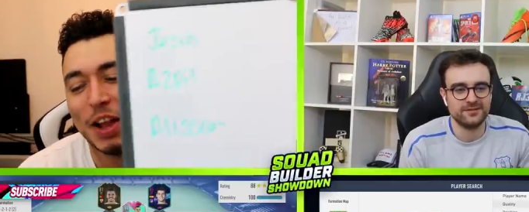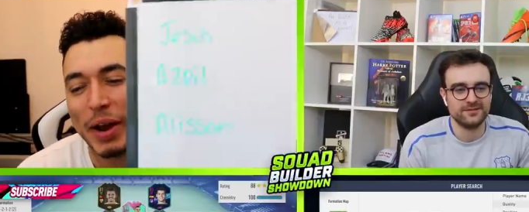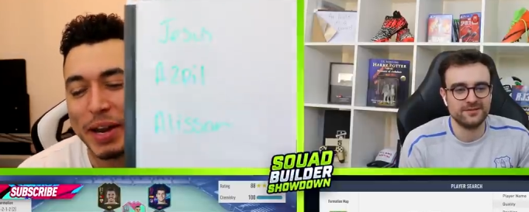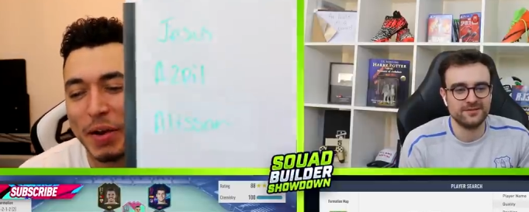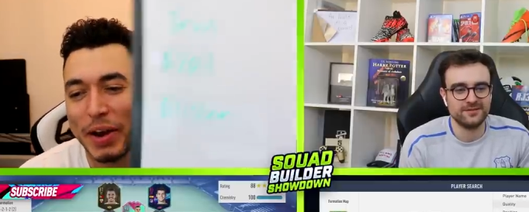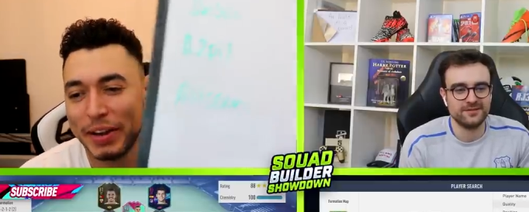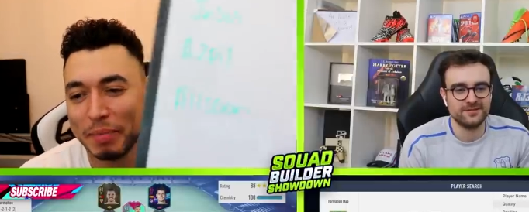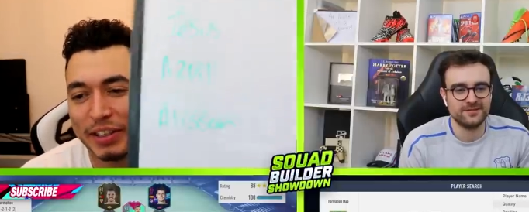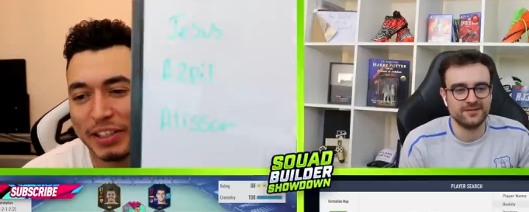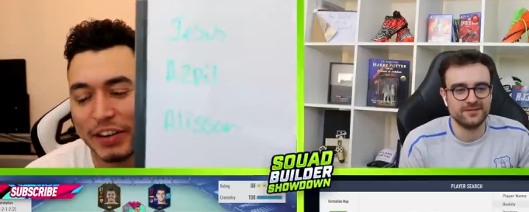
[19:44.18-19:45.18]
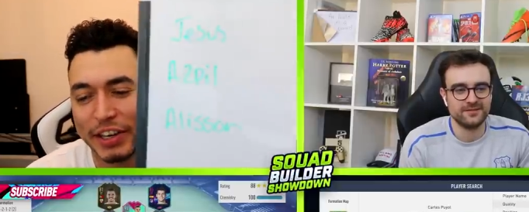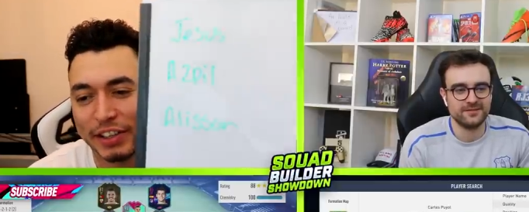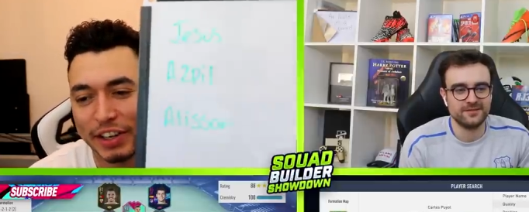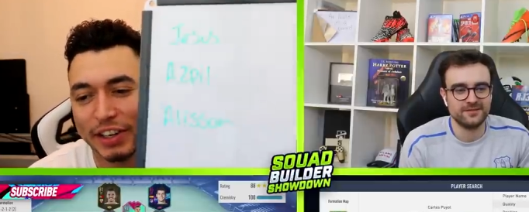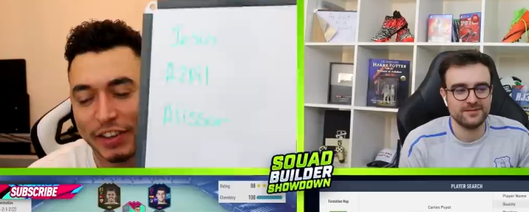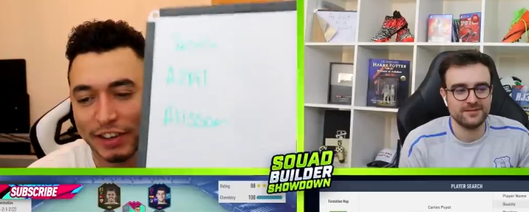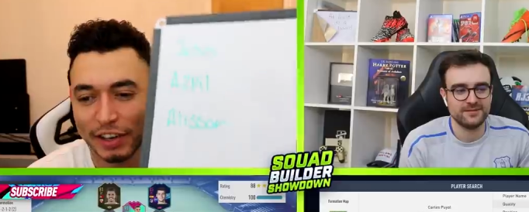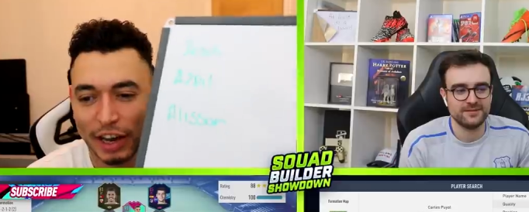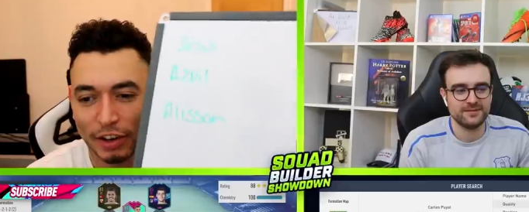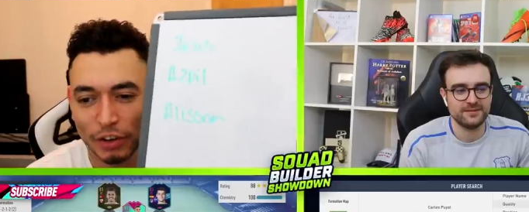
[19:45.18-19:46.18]
Speaker 1: no wait, no wait. i will be serious. Is, is,
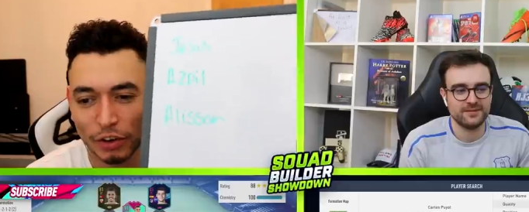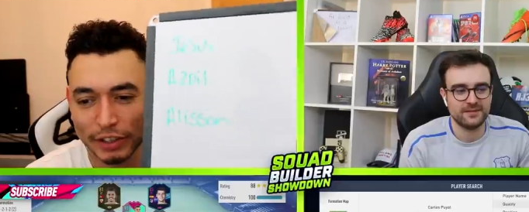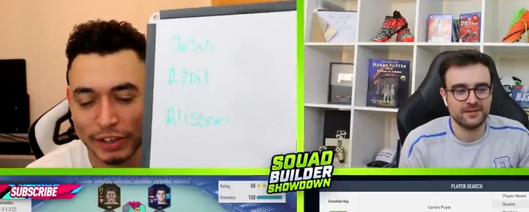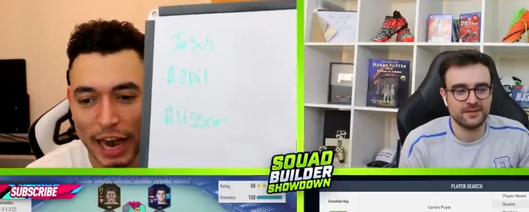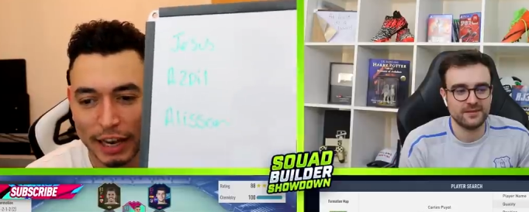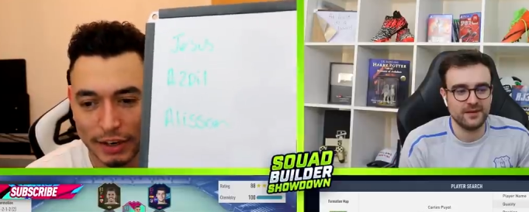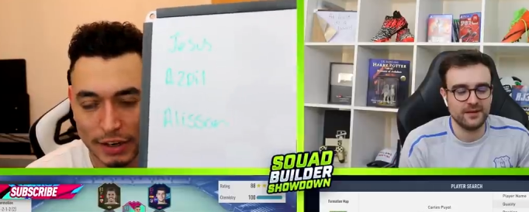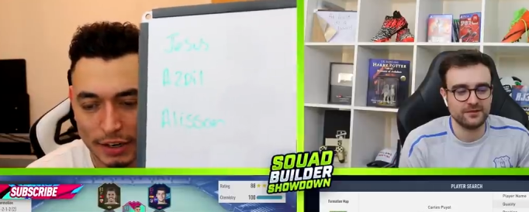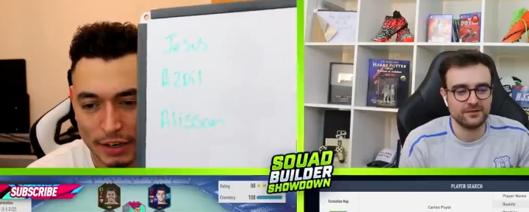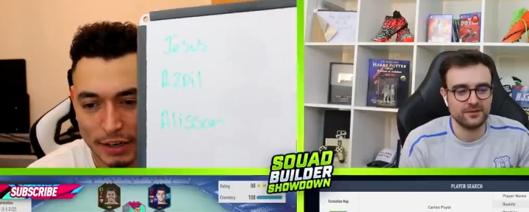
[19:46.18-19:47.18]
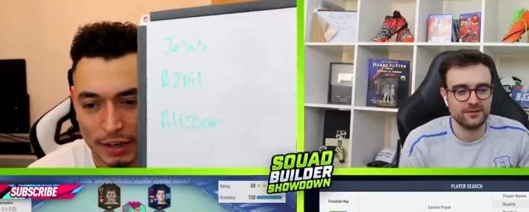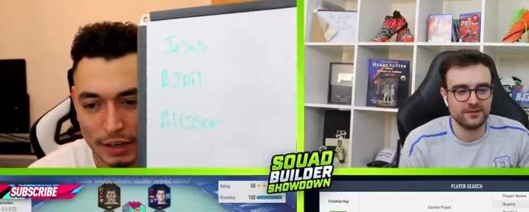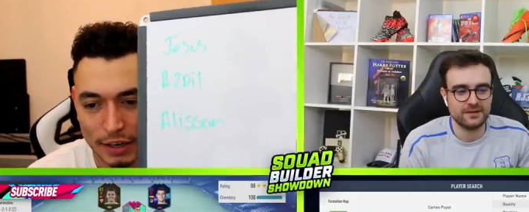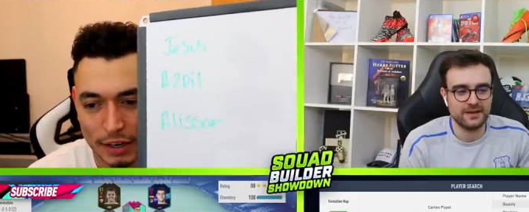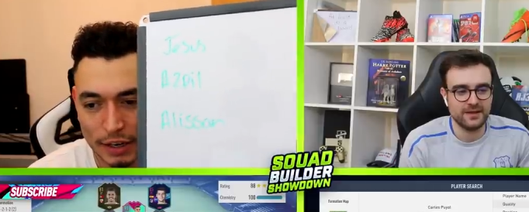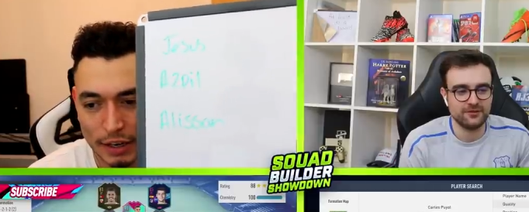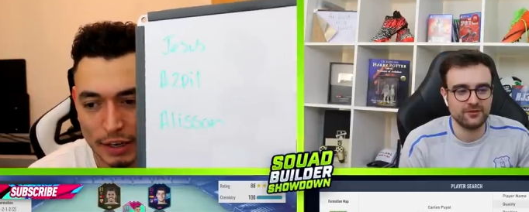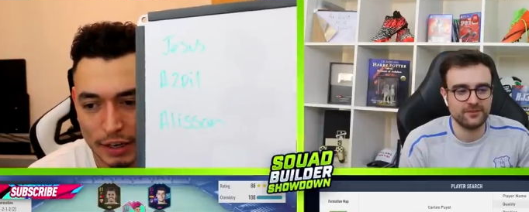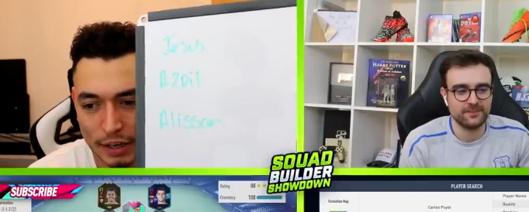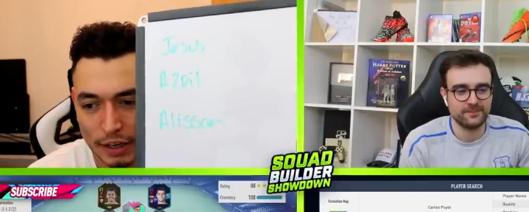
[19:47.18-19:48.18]
is that a strong
Speaker 2: link to Alan? That's,
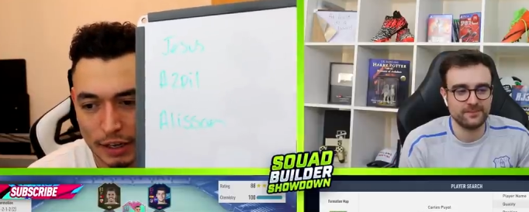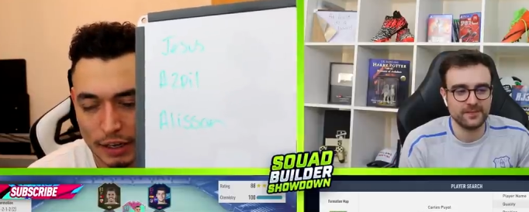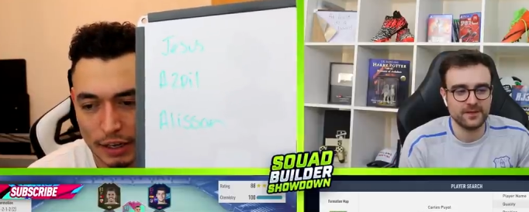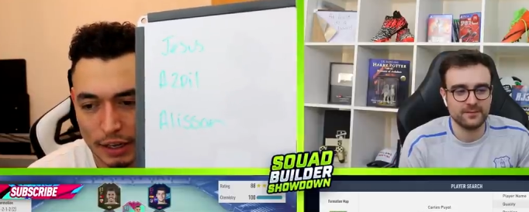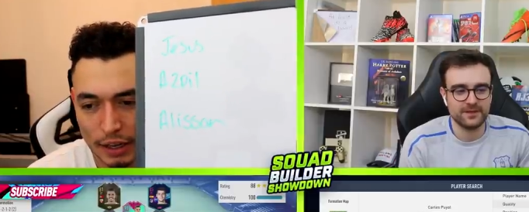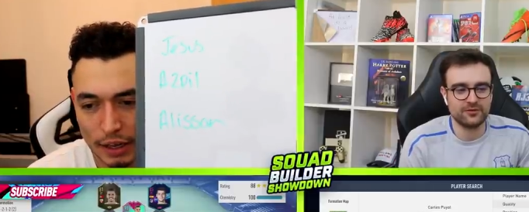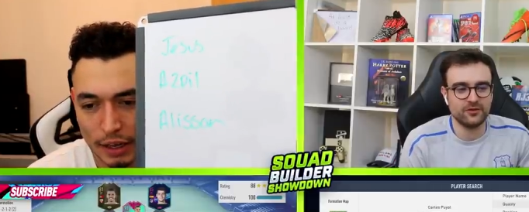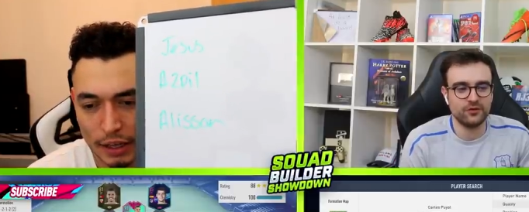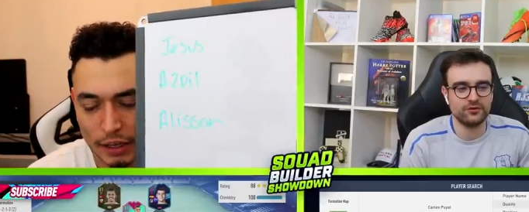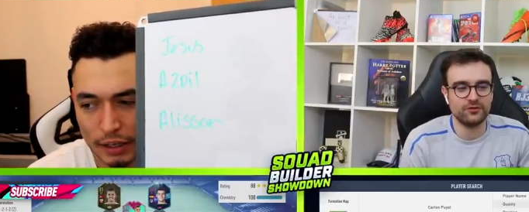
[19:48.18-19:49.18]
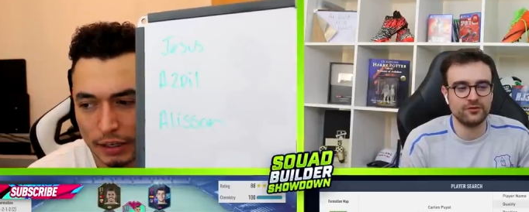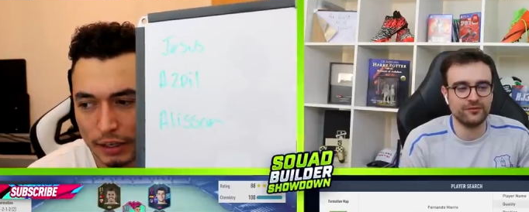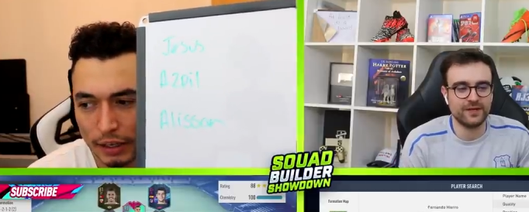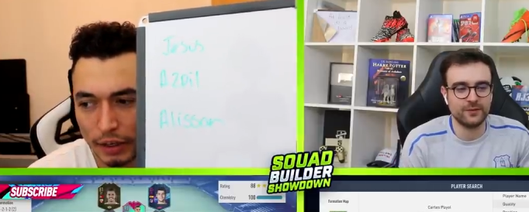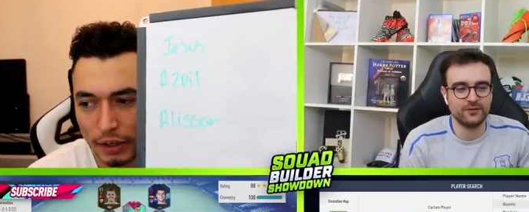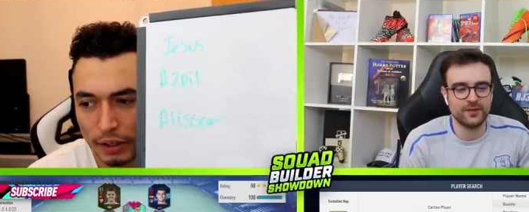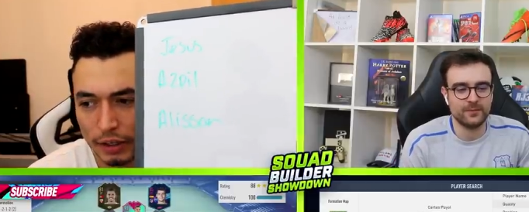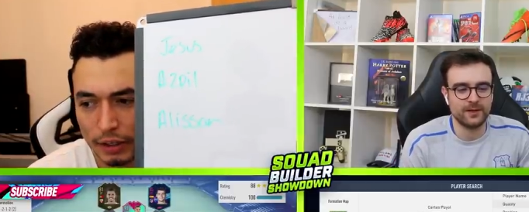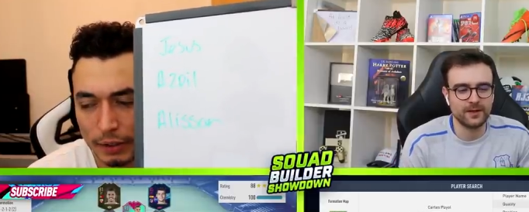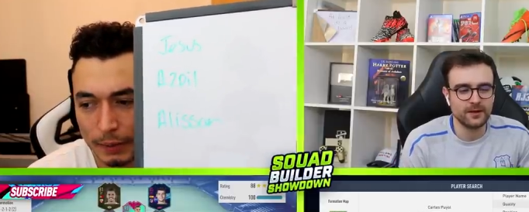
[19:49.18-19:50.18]
yes, but that's also something I would say.
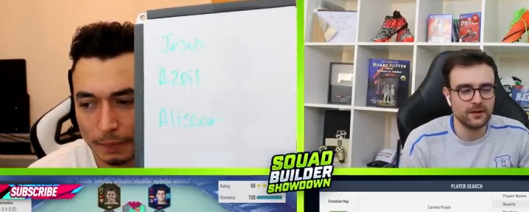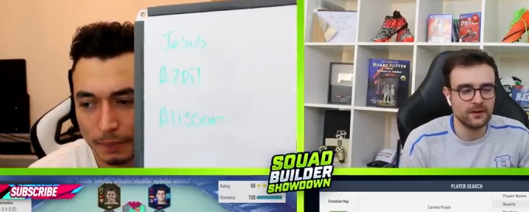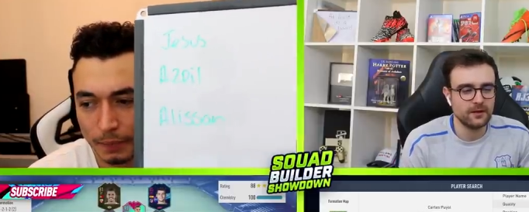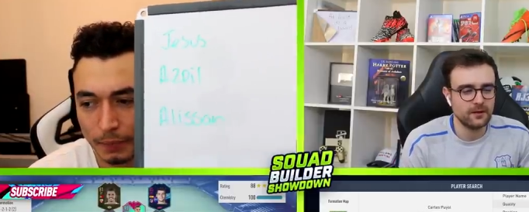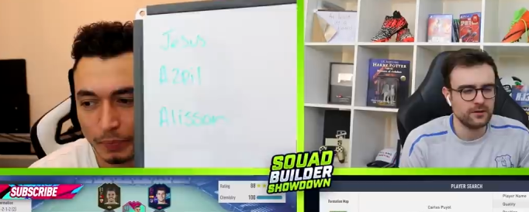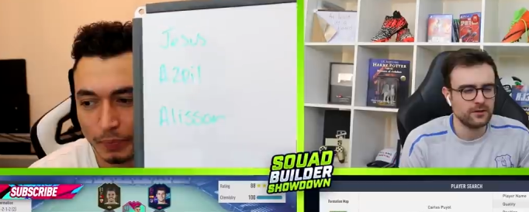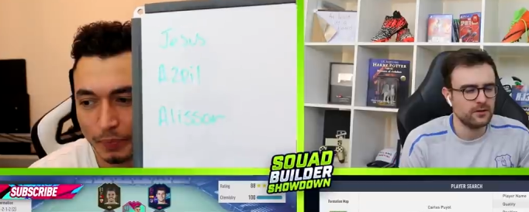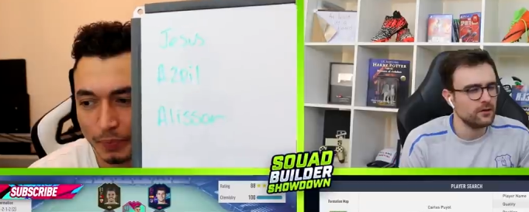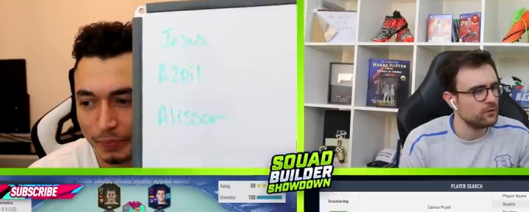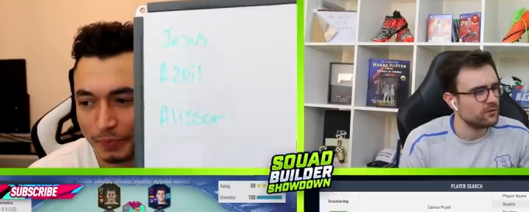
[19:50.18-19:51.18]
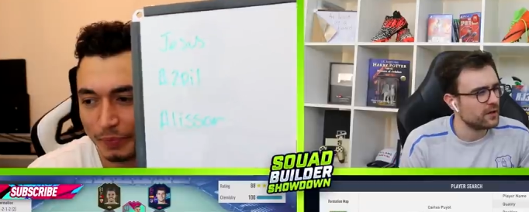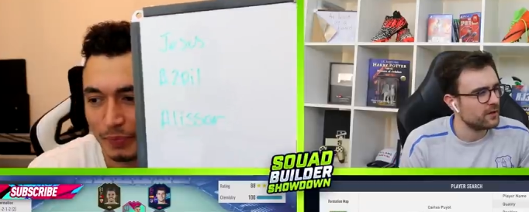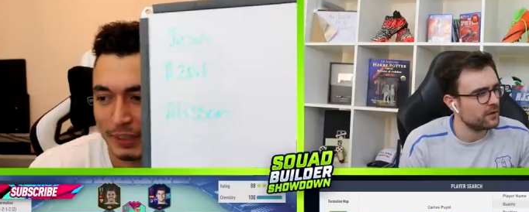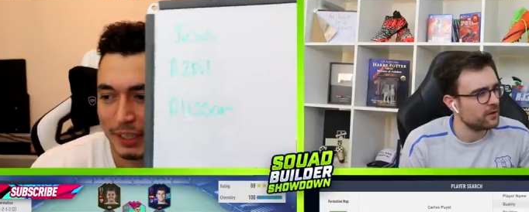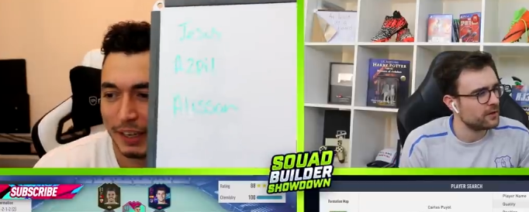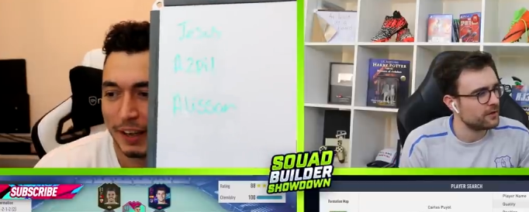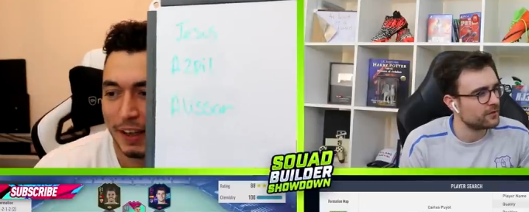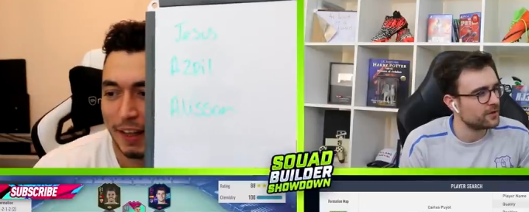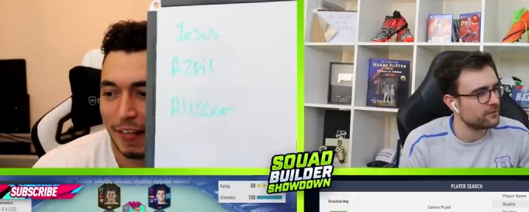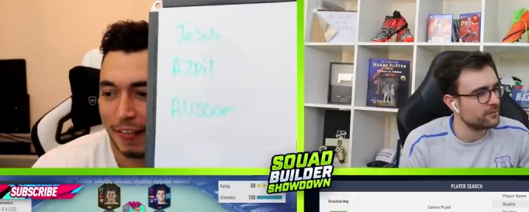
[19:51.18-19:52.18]
Be like, who's that? Oh, I've
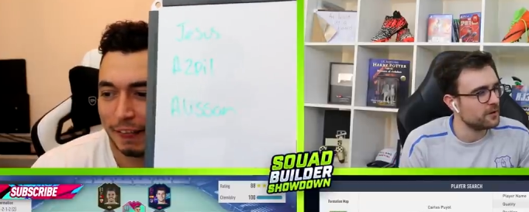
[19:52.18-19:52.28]
never heard of